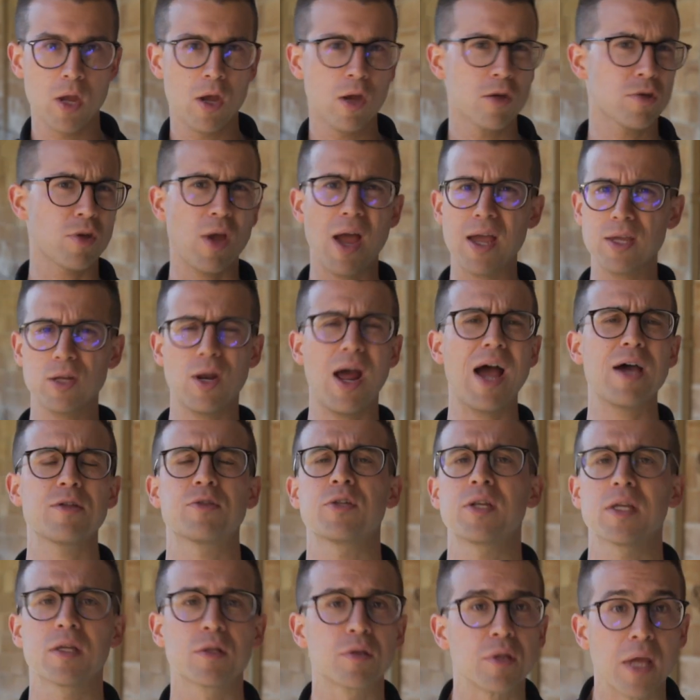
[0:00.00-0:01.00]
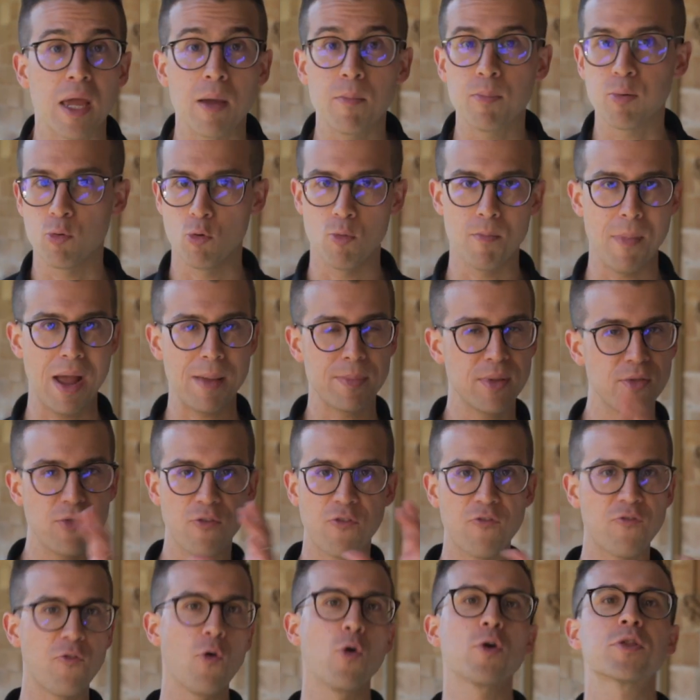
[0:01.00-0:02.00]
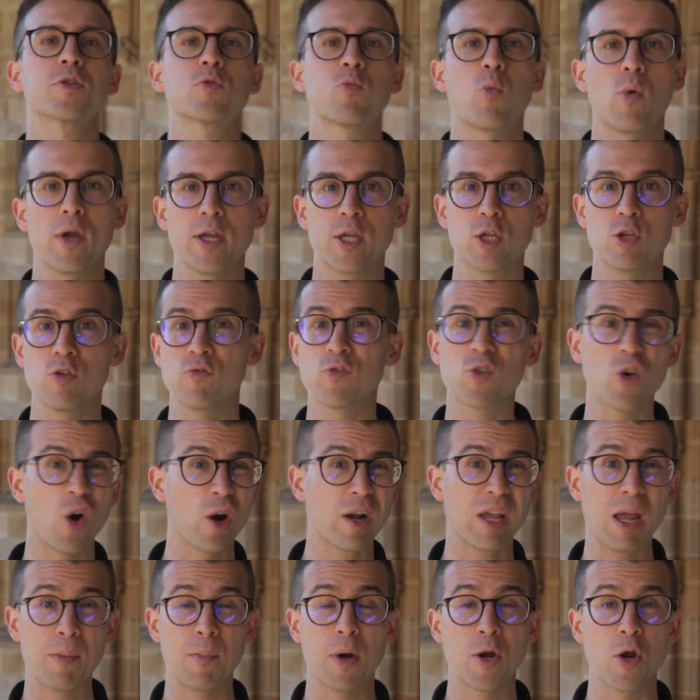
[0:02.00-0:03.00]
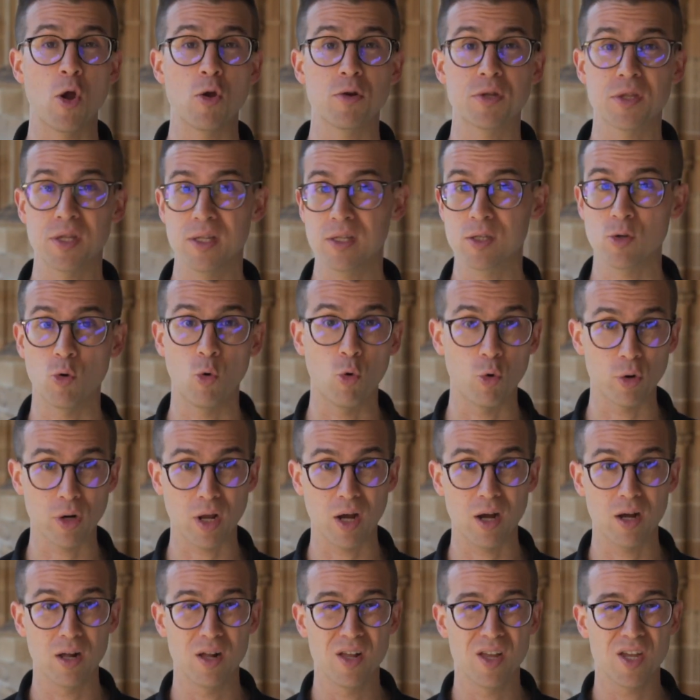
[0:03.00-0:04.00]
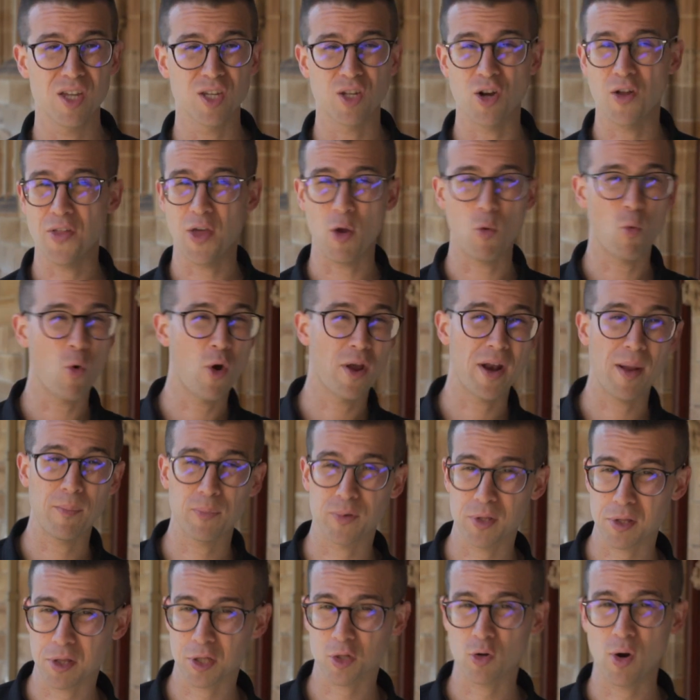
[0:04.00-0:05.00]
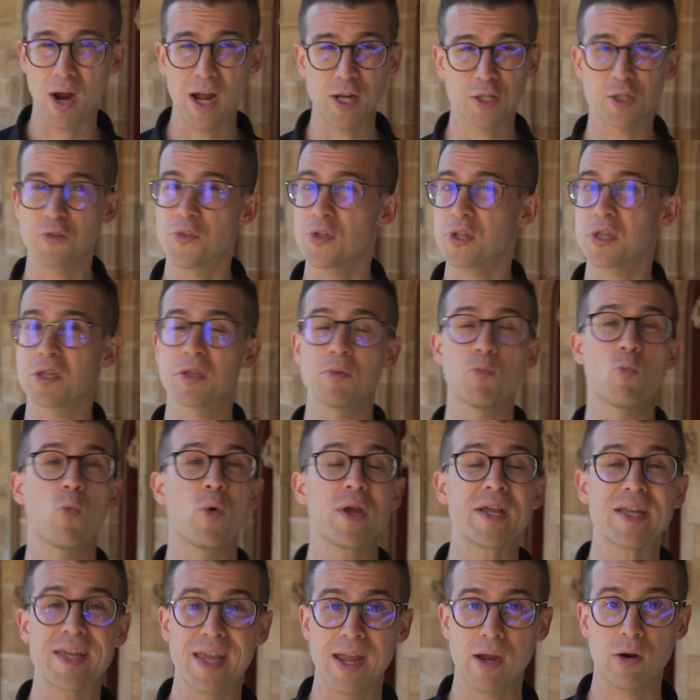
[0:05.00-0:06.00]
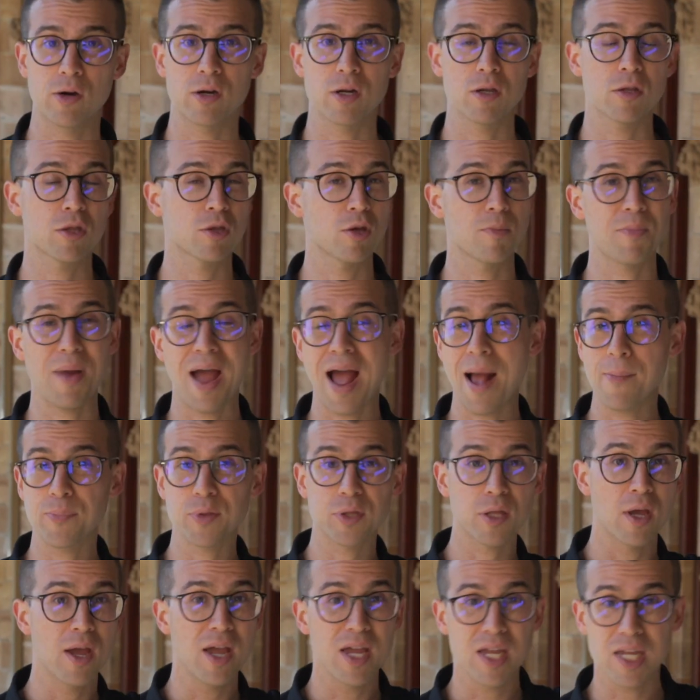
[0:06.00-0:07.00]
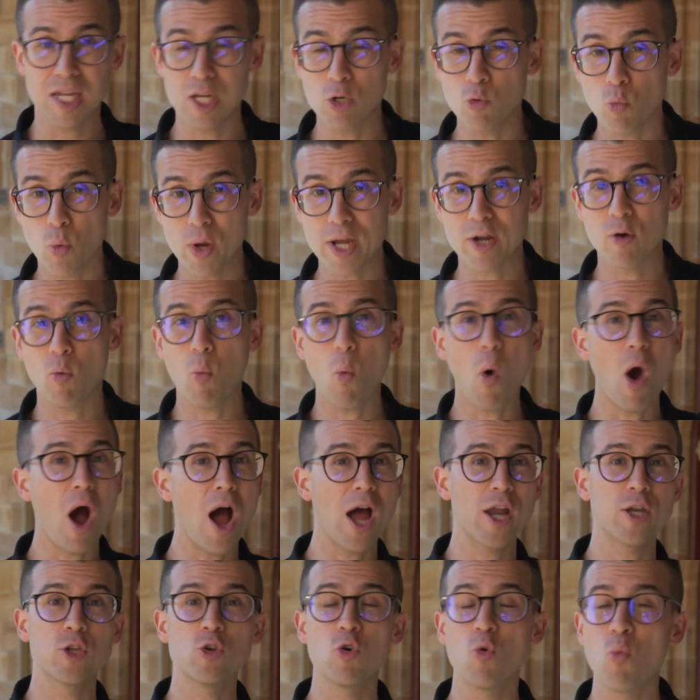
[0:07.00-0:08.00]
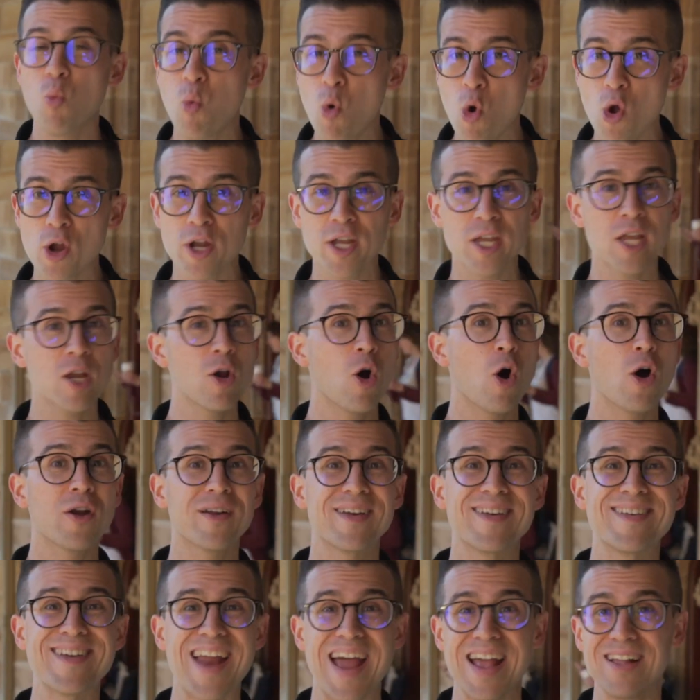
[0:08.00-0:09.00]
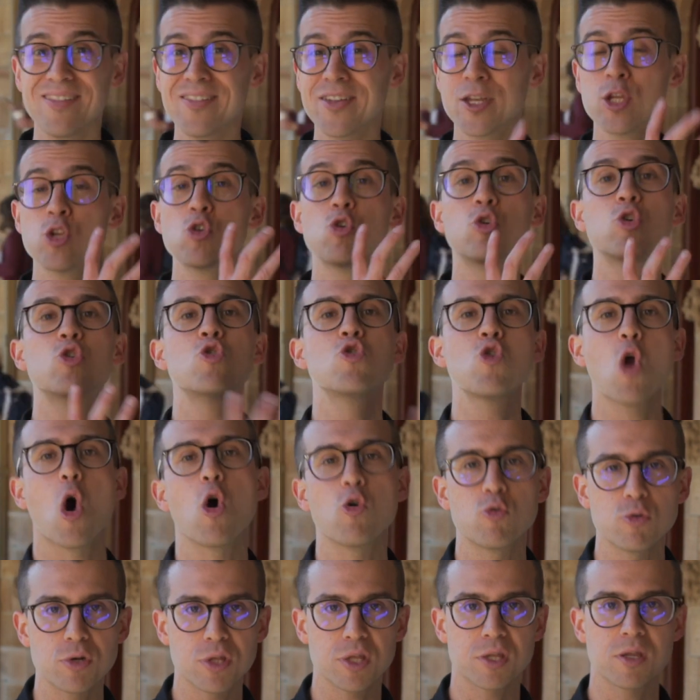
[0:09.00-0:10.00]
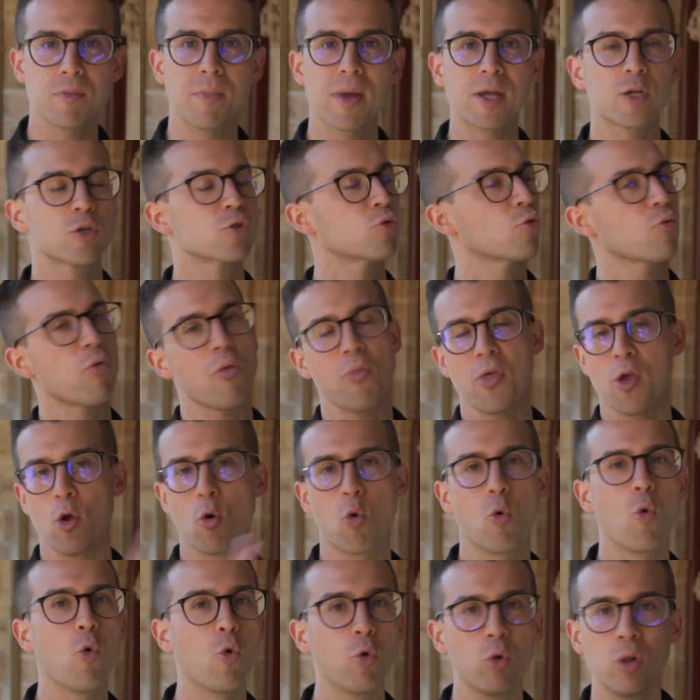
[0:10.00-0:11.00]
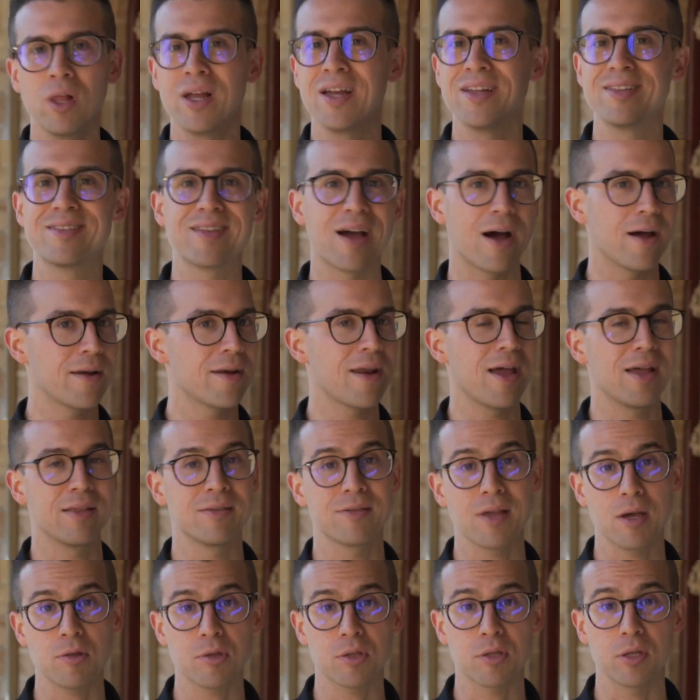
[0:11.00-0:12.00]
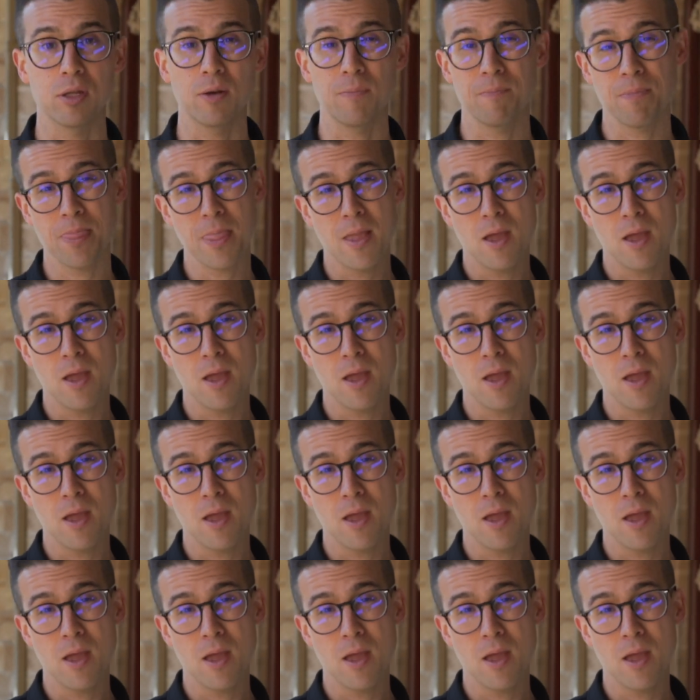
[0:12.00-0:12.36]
So, you know, as an example, maybe the first week you've got to get my notes into order. You know, they weren't up to scratch, there's some weak areas. So perhaps in week one, you're working on and nailing your notes to make sure that they're all done and dusted.